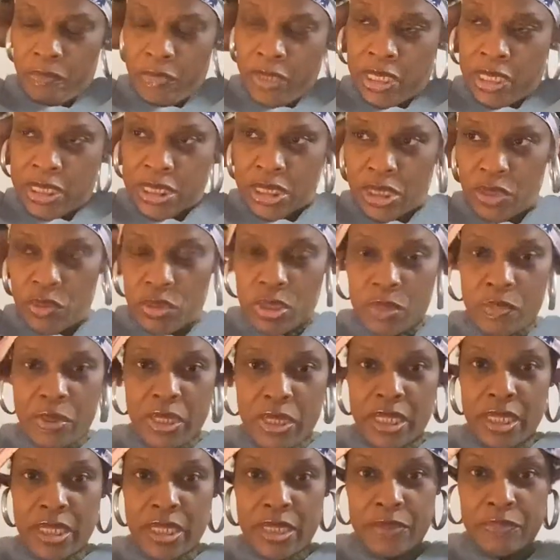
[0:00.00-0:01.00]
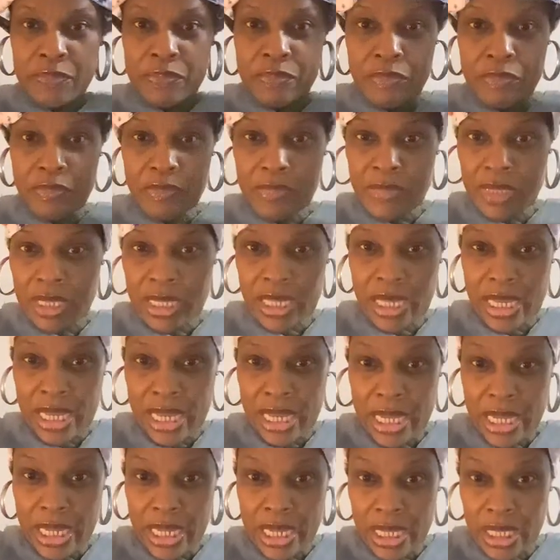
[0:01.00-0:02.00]
Excuse me.
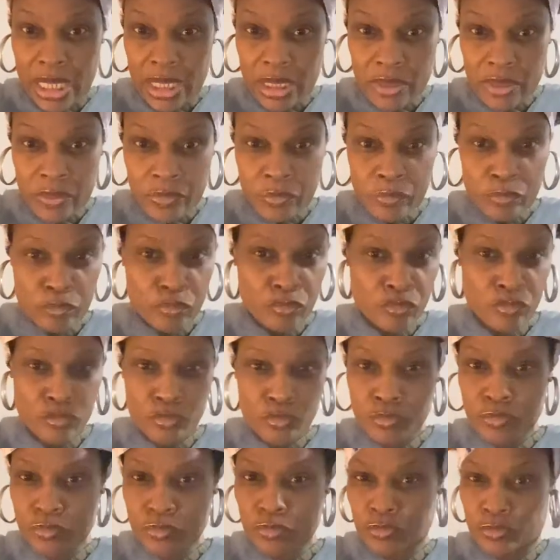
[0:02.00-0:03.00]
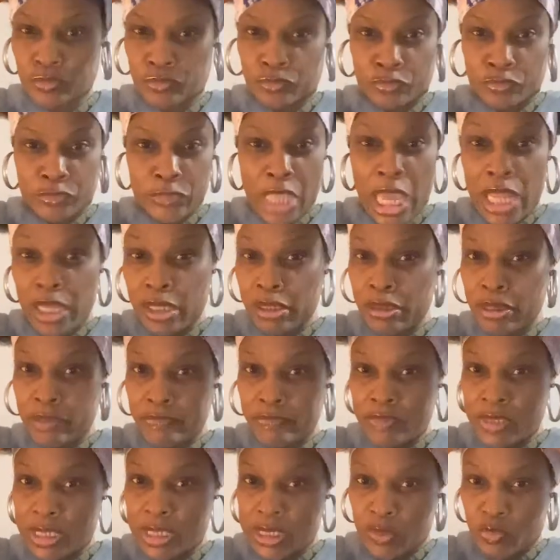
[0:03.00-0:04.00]
And I love
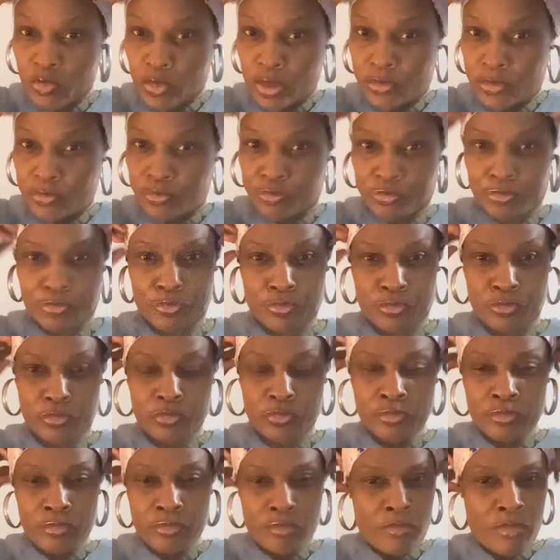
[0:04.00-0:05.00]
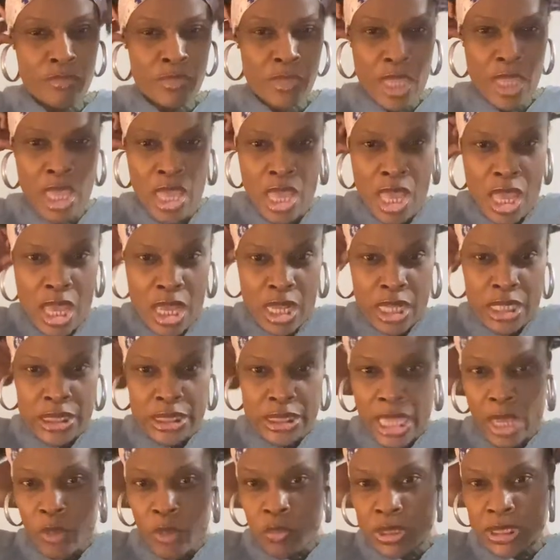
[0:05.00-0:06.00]
this one because
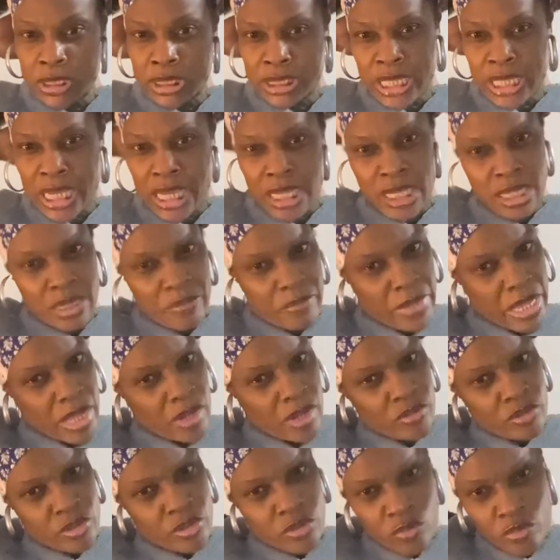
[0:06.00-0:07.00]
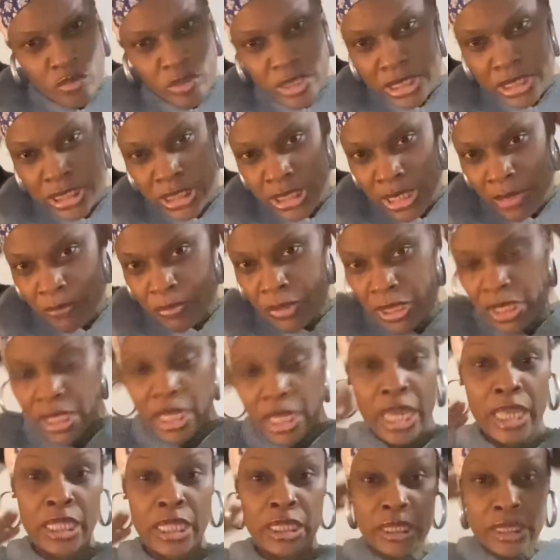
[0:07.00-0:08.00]
I was thinking about doing something
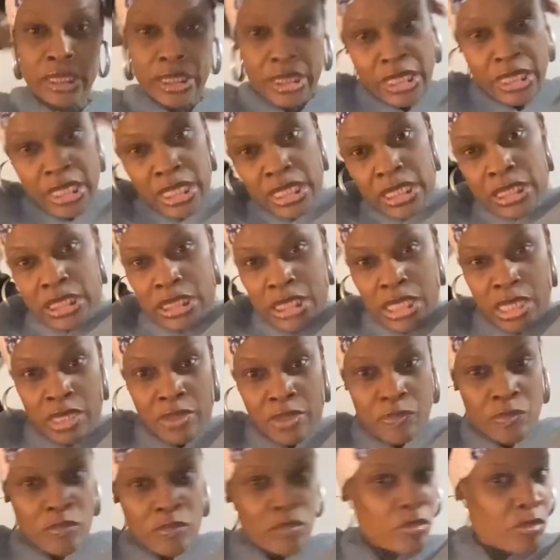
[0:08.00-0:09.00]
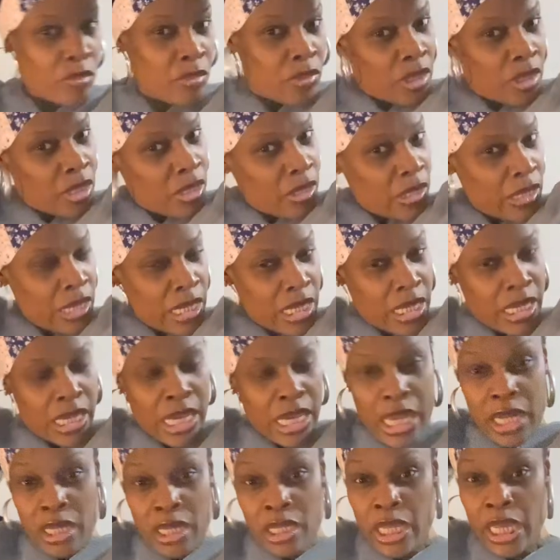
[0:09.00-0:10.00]
like this and
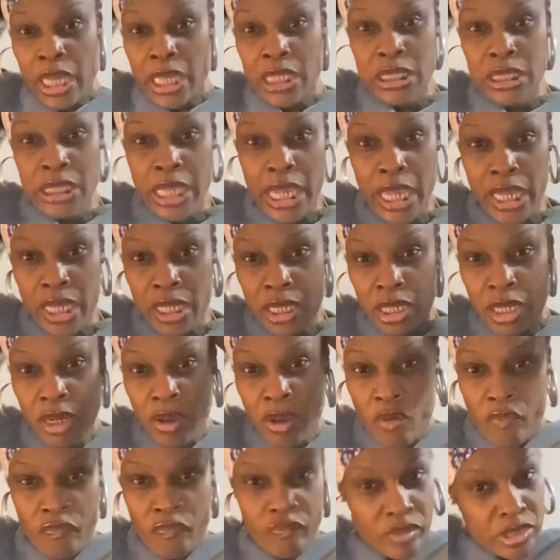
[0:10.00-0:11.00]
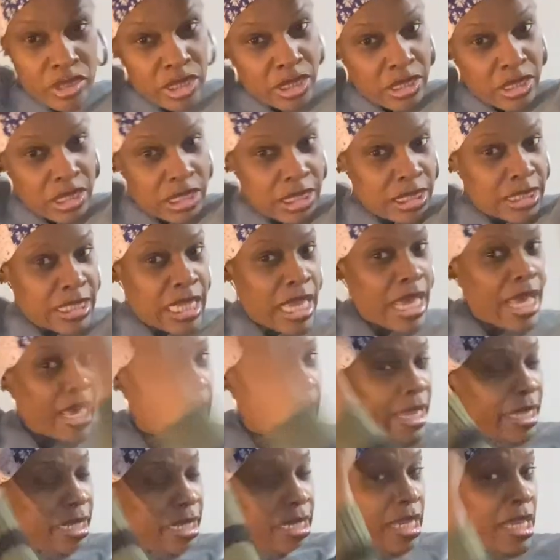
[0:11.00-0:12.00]
kind of like taking it over to the
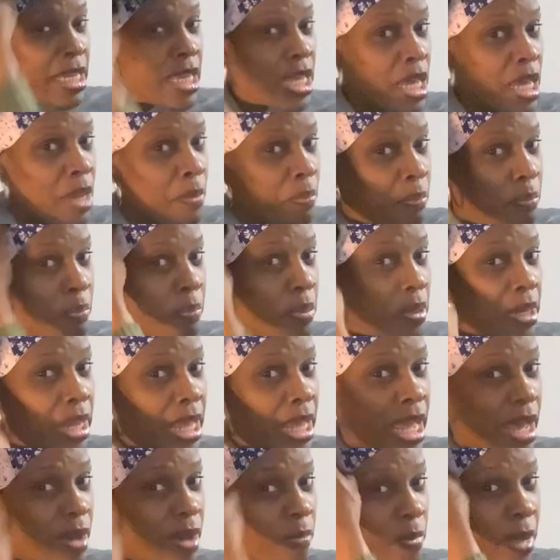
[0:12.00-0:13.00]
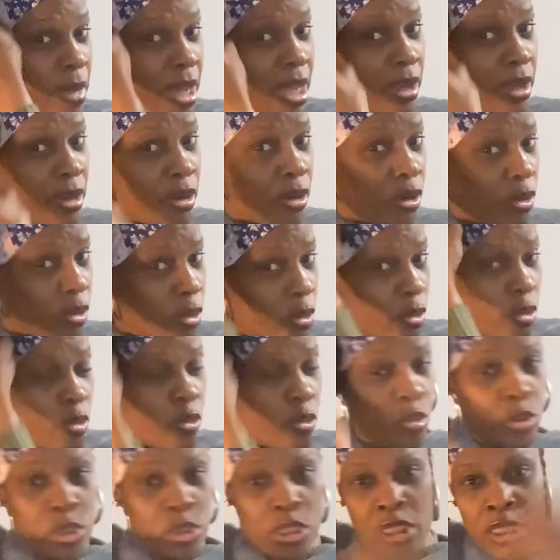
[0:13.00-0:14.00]
side will have my
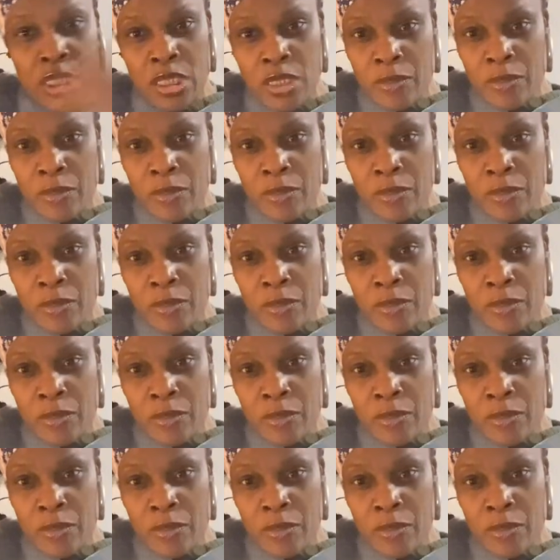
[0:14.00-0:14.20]
curls,